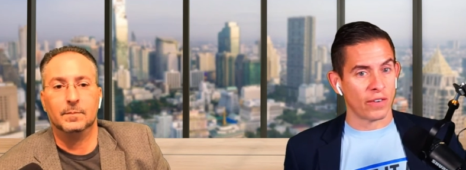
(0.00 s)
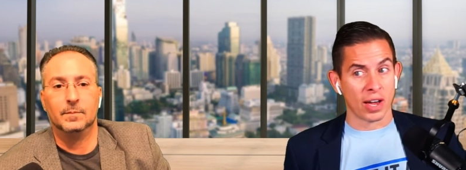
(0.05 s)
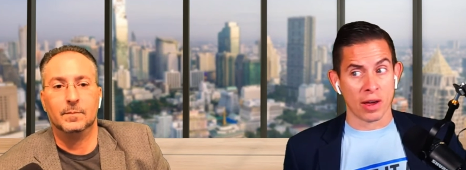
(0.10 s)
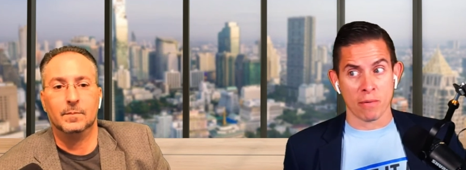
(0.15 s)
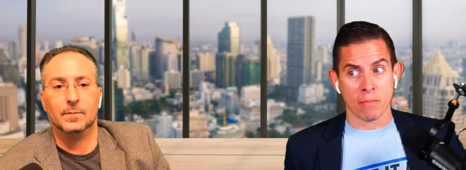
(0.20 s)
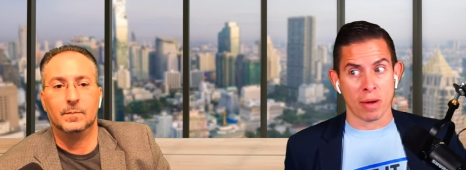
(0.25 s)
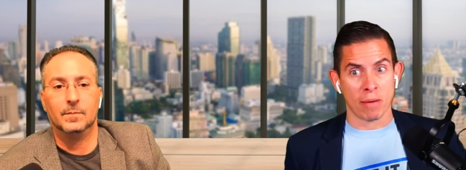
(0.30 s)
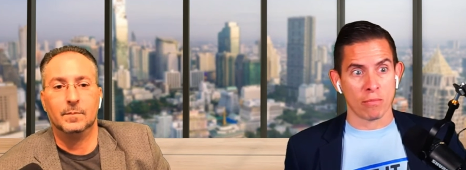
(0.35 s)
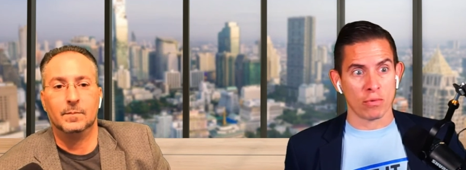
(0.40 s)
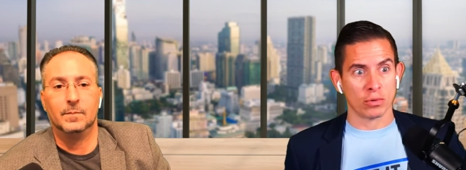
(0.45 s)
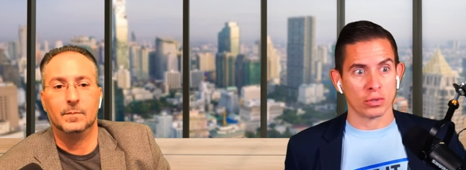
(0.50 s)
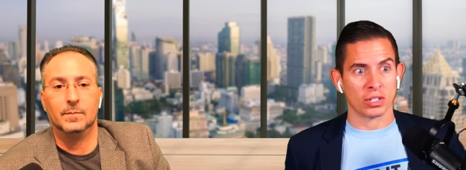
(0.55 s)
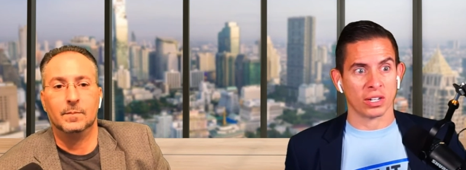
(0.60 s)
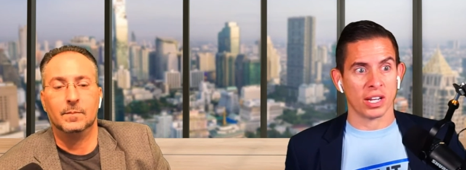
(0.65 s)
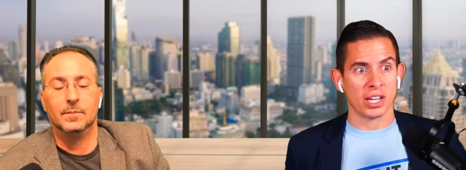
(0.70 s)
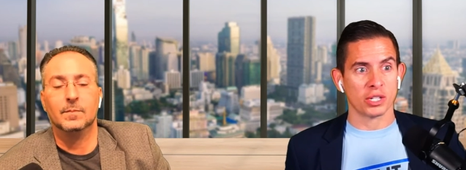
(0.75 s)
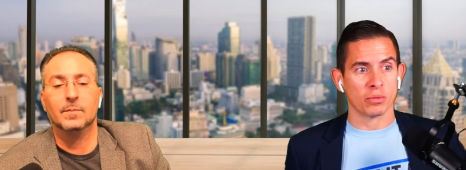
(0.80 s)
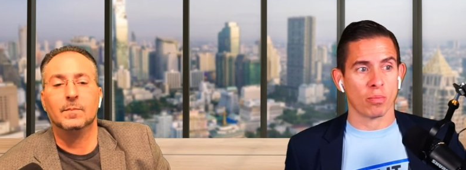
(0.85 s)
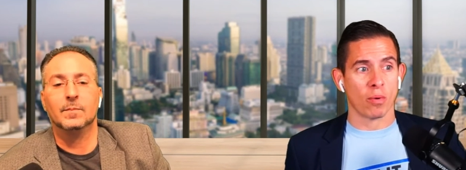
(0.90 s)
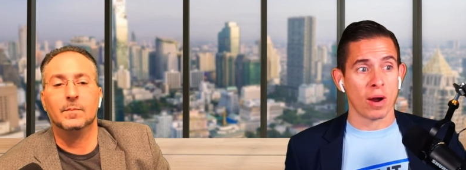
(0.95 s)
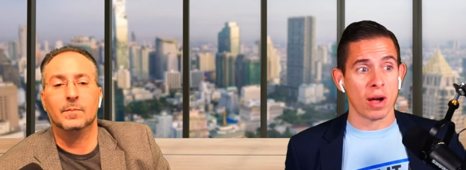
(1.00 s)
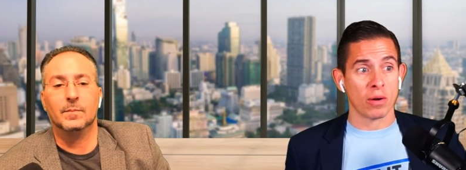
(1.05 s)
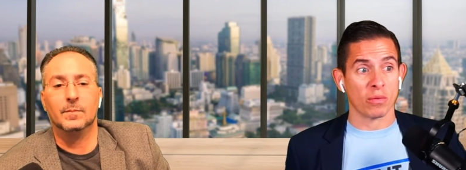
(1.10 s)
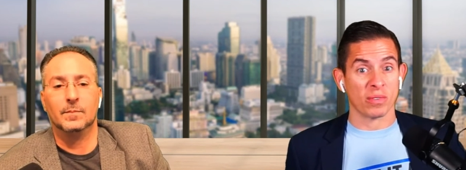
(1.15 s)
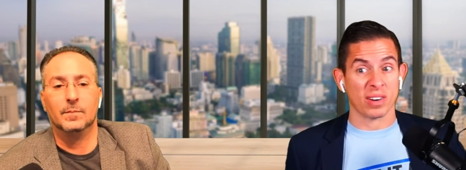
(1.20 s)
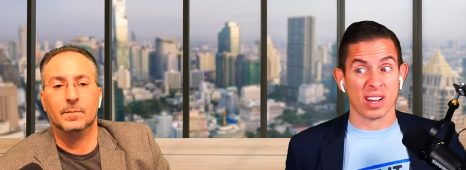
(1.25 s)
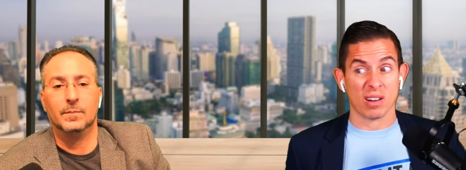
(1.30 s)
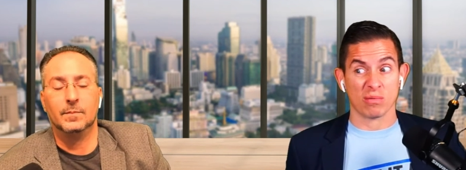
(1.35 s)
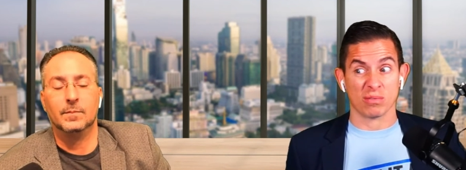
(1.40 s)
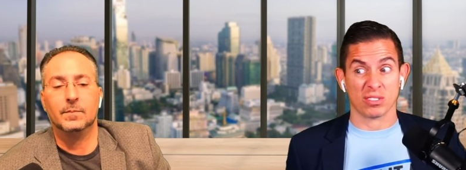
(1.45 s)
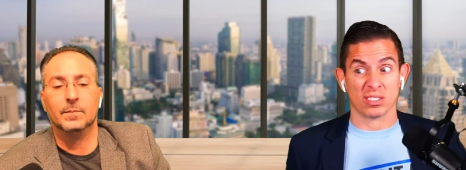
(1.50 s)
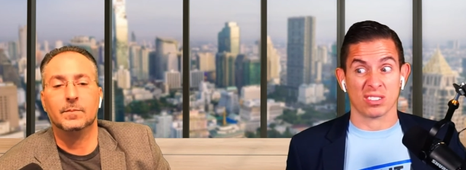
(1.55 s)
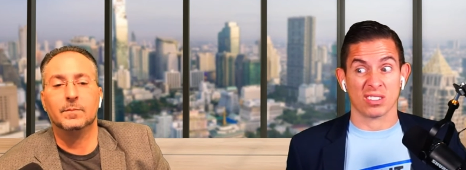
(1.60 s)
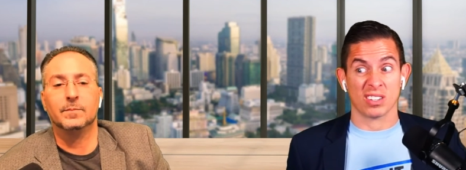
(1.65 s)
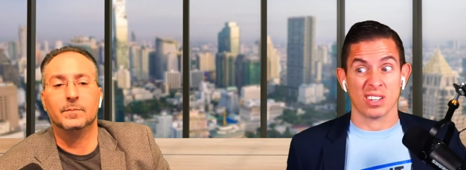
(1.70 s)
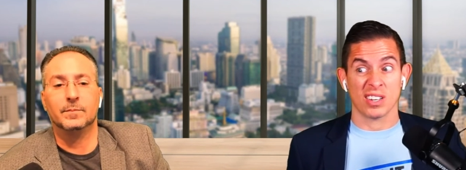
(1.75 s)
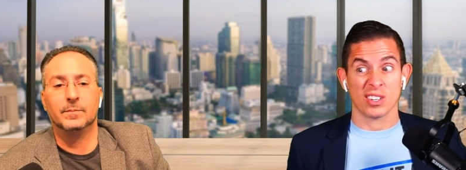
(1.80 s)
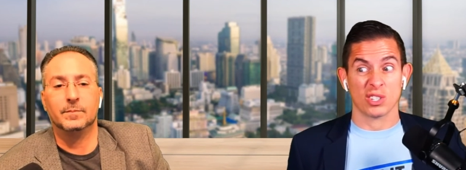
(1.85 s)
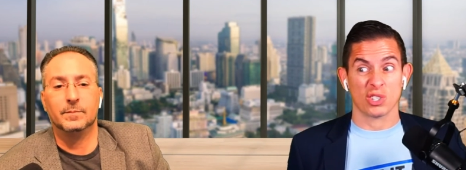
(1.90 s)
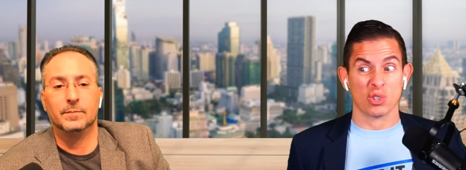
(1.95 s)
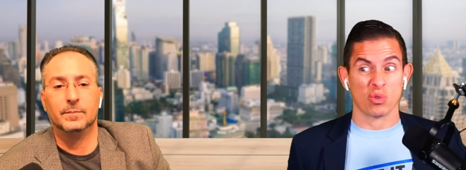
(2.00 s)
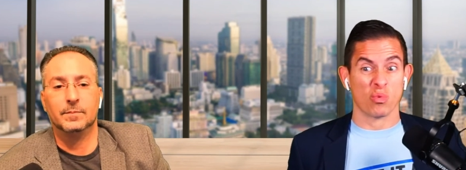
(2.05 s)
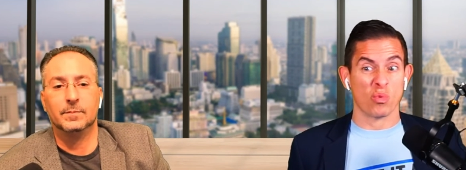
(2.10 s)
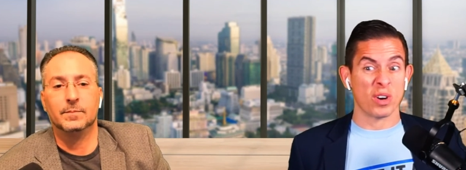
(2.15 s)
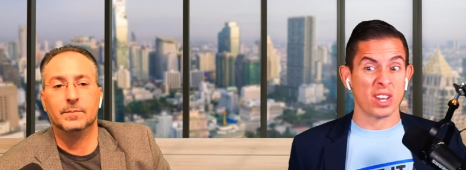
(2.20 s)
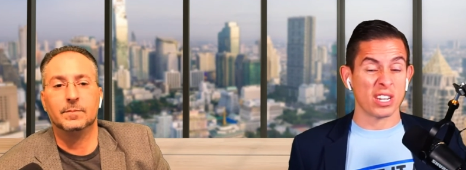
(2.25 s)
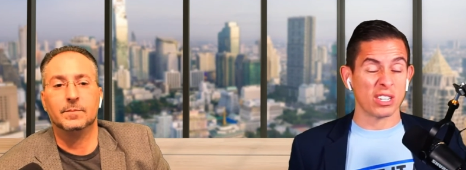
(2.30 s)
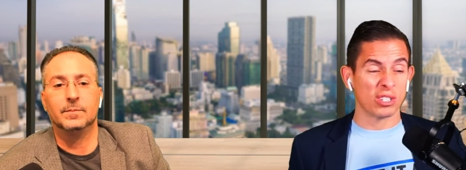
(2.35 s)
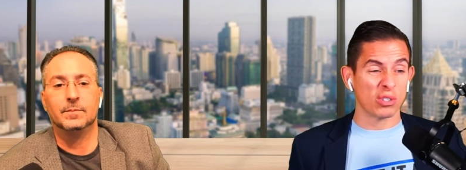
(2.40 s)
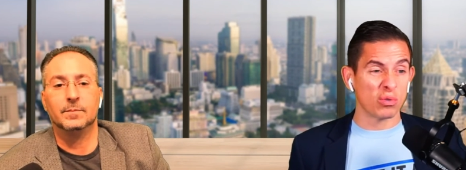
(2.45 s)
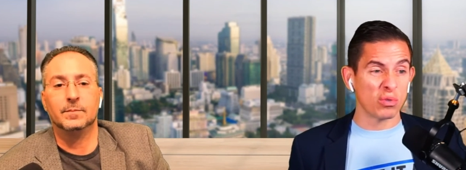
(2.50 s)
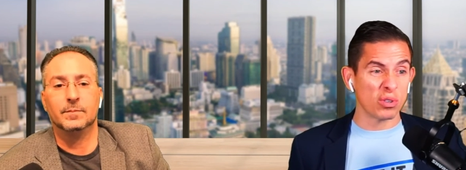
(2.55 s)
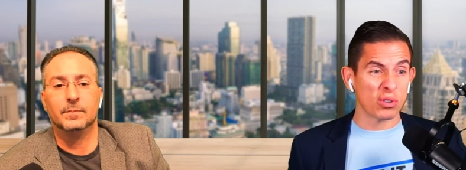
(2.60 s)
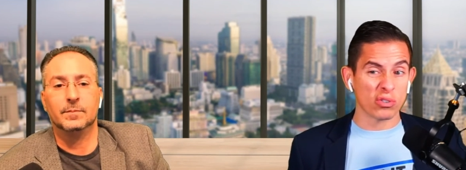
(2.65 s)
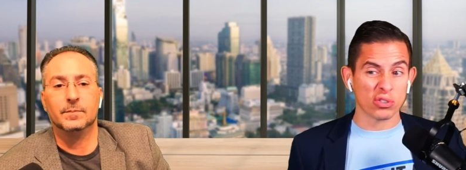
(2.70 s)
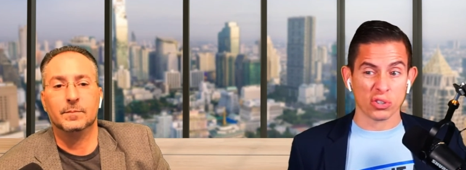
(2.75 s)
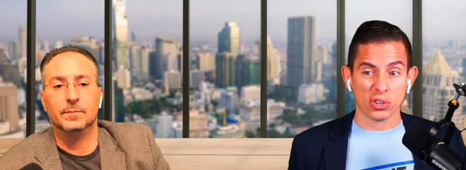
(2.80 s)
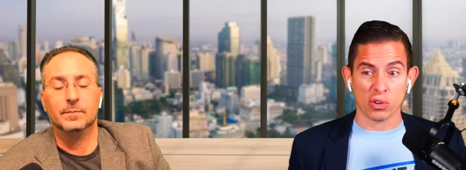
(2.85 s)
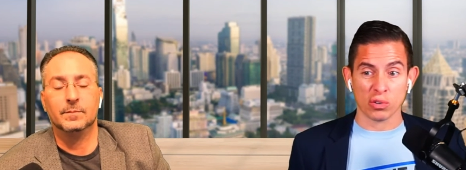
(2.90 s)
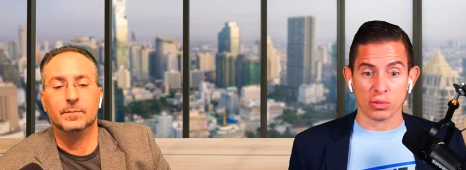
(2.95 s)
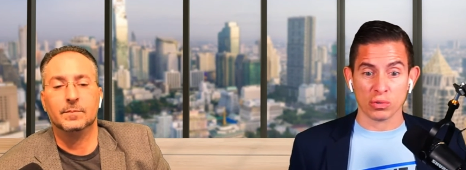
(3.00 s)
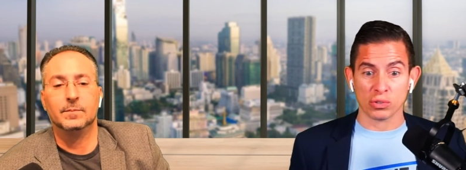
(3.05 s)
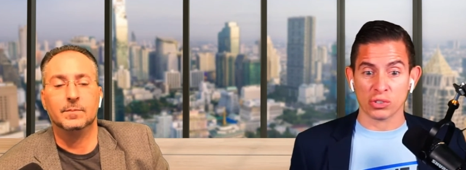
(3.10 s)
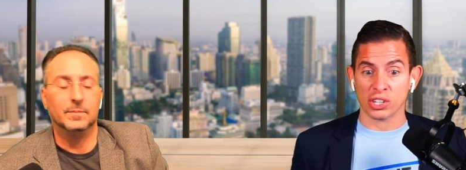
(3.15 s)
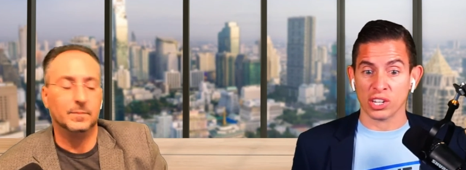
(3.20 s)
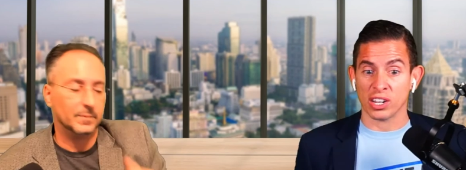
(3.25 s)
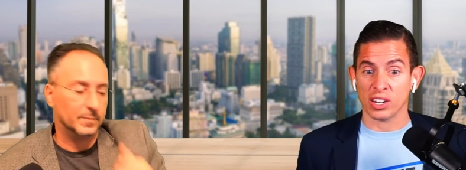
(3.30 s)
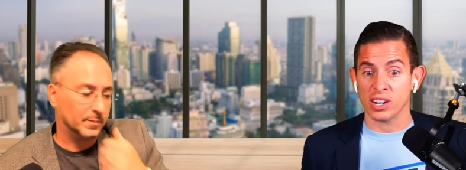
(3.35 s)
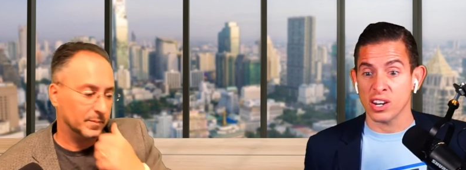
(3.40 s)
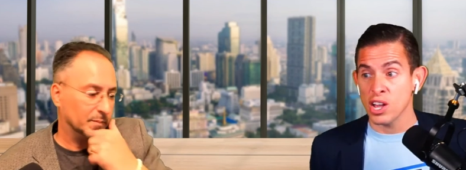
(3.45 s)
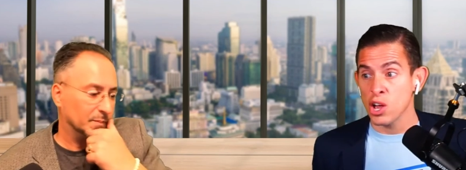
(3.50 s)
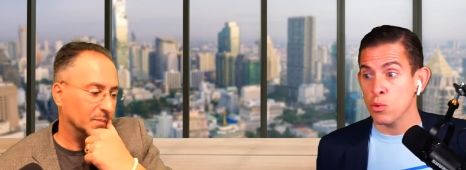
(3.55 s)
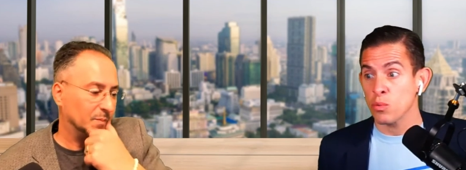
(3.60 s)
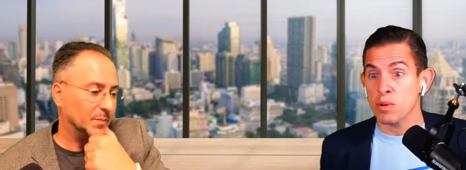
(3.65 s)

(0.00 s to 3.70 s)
Speaker 1: I remember it was Les Brown when I was 22 years old who said,